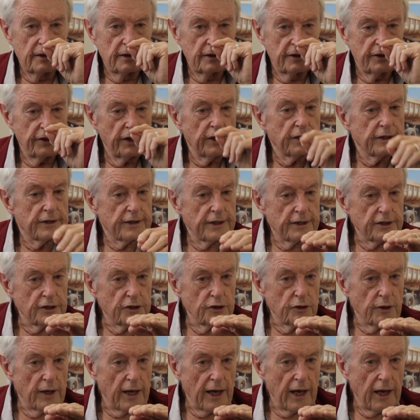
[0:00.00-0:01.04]
Check that
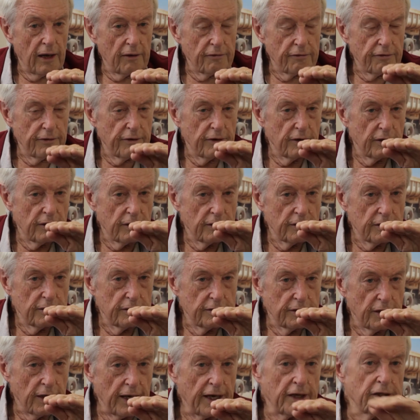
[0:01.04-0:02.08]
you have
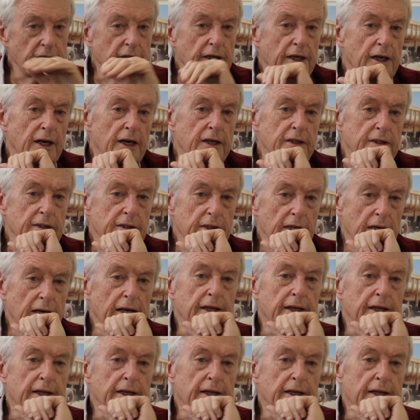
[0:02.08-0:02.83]
the 88